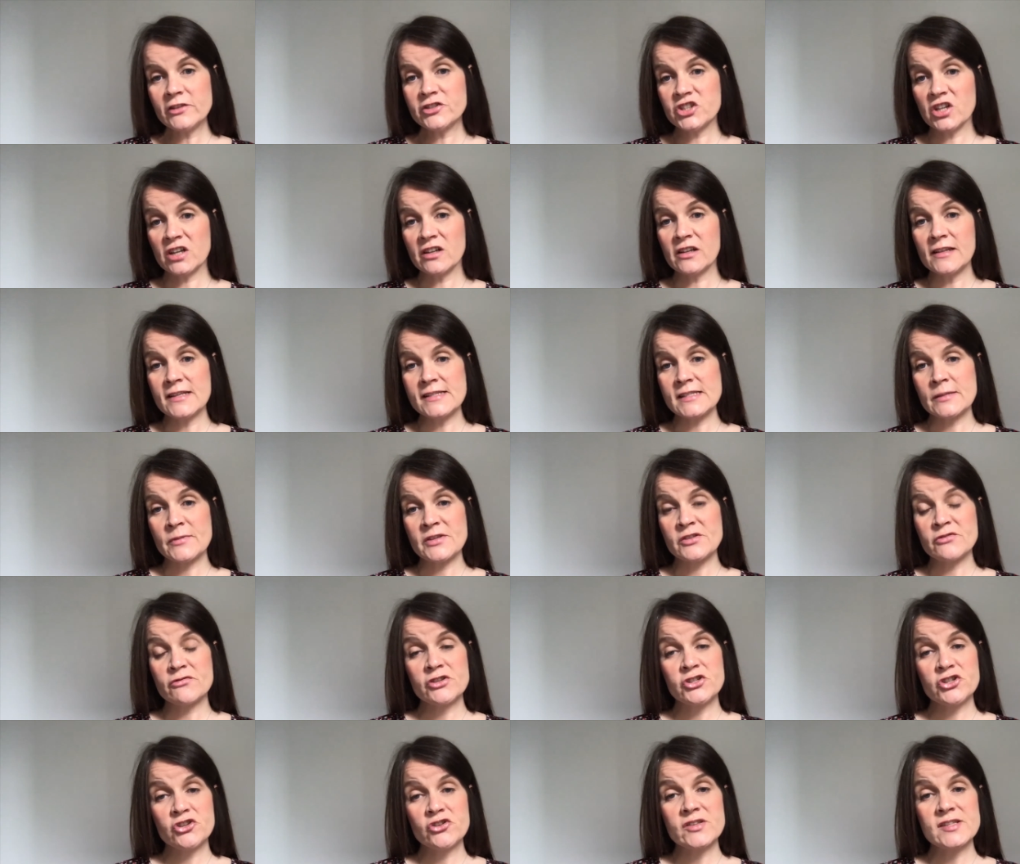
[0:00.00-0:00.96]
journalism has
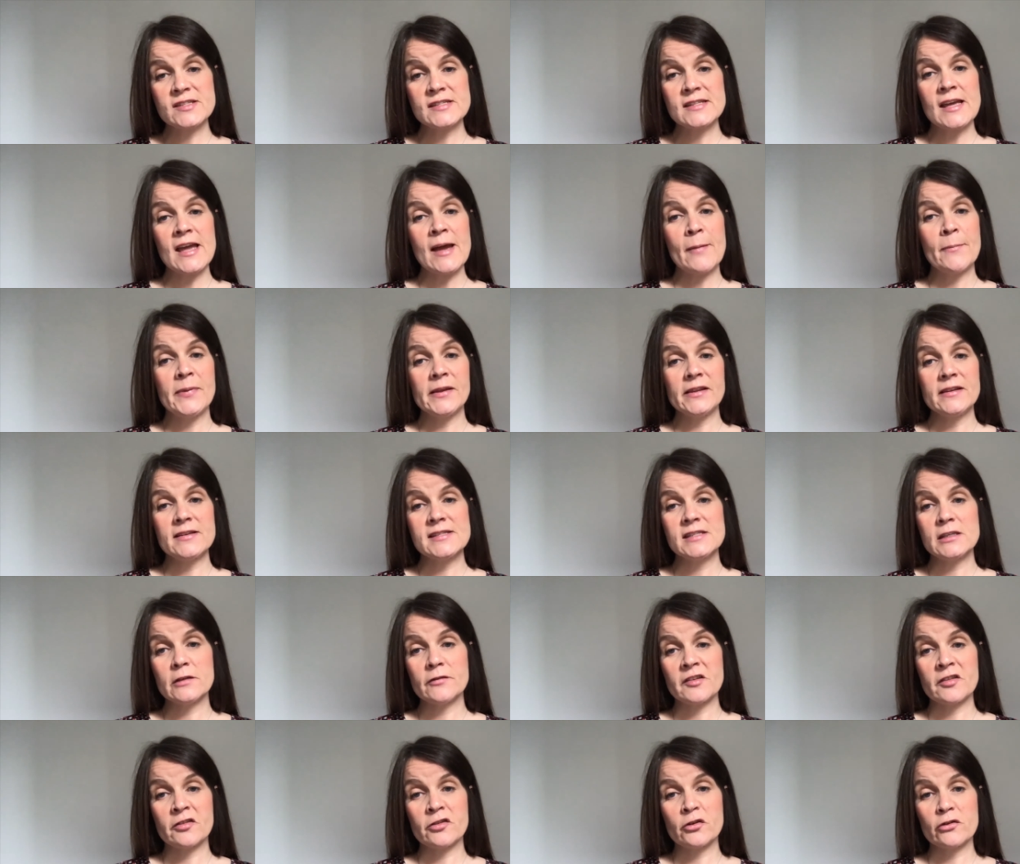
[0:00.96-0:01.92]
reduced the ability
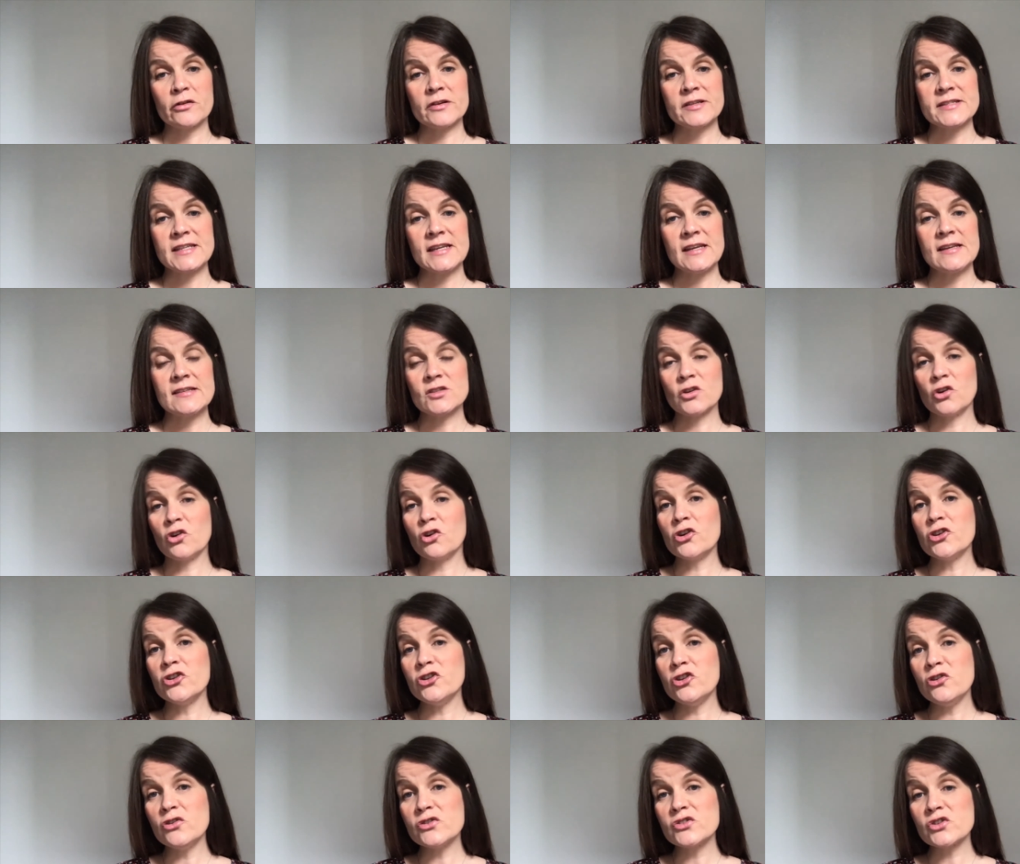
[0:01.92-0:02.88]
of authorities or
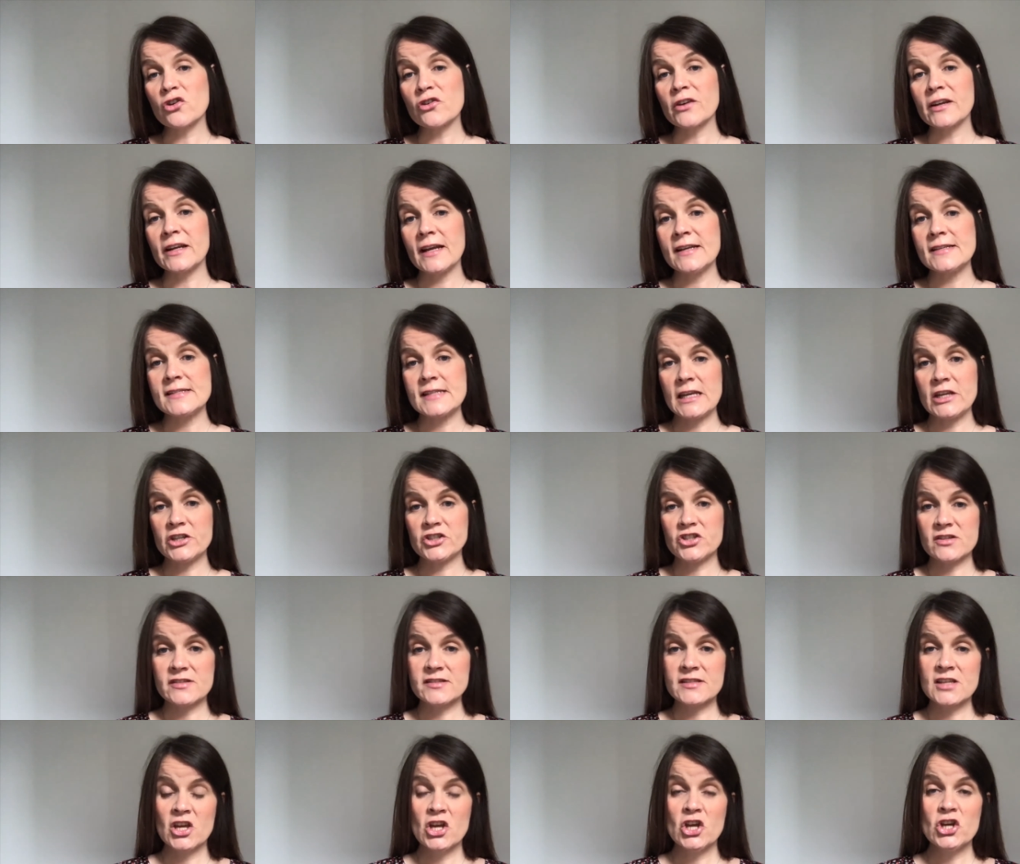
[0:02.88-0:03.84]
news
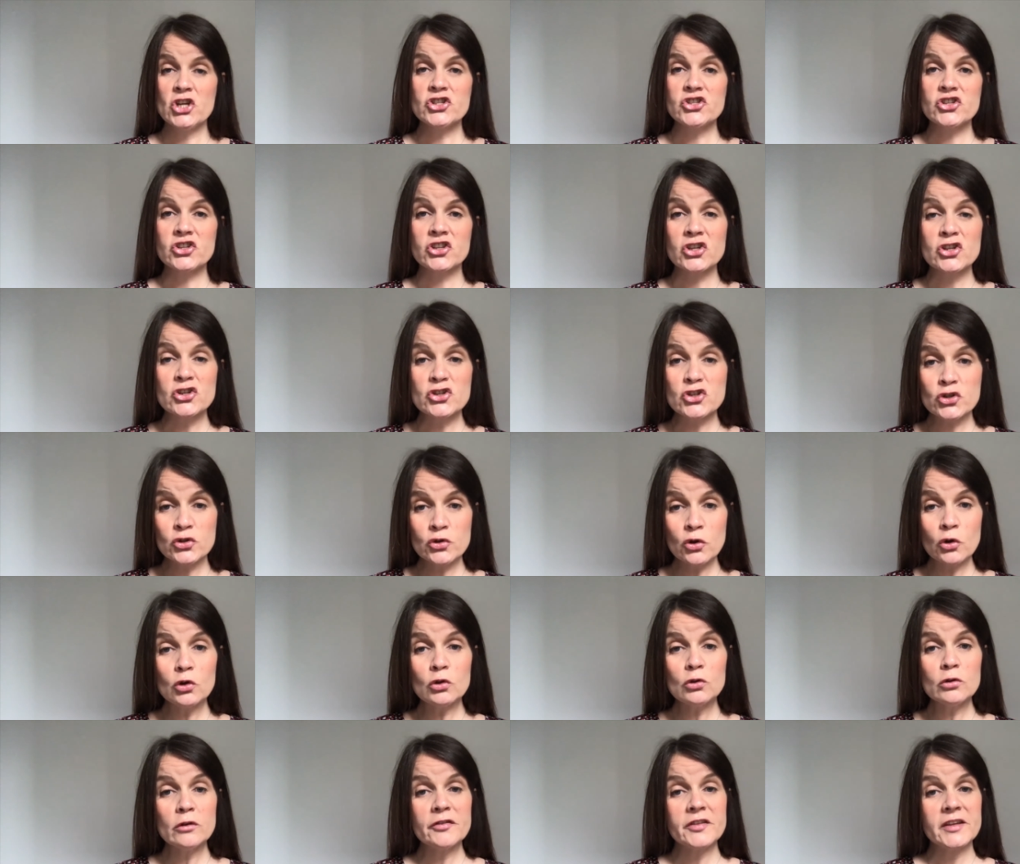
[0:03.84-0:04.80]
organisations to
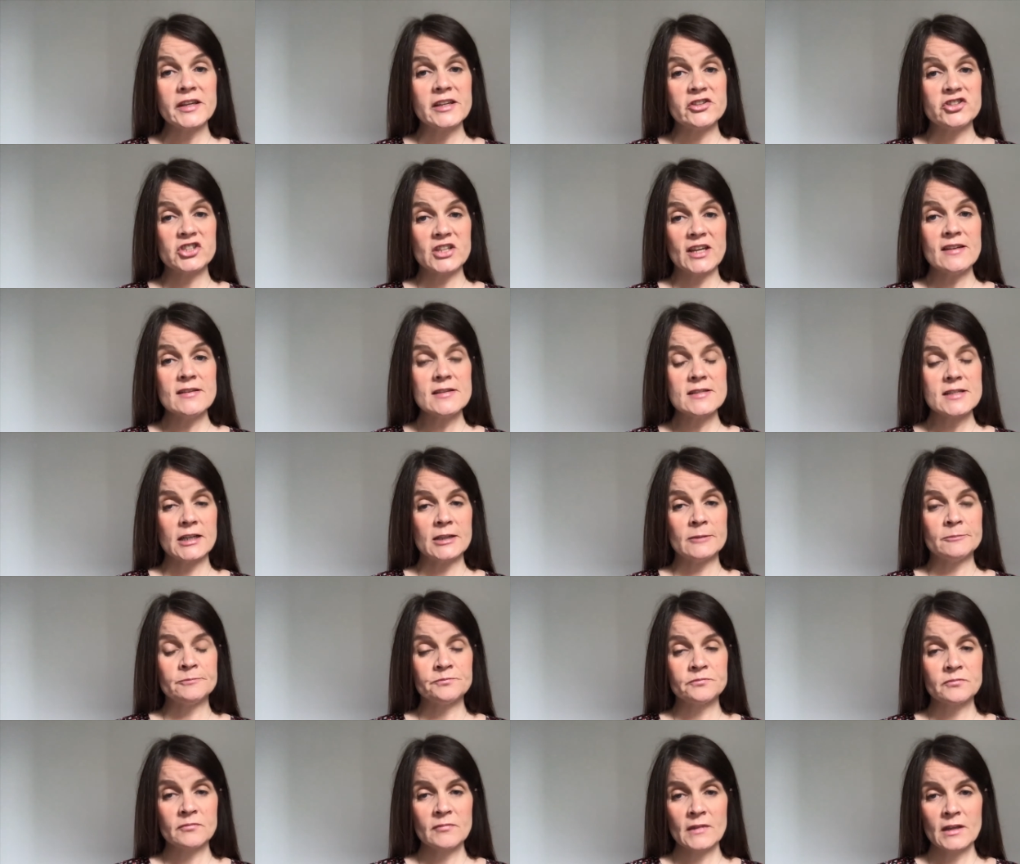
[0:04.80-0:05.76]
control the agenda.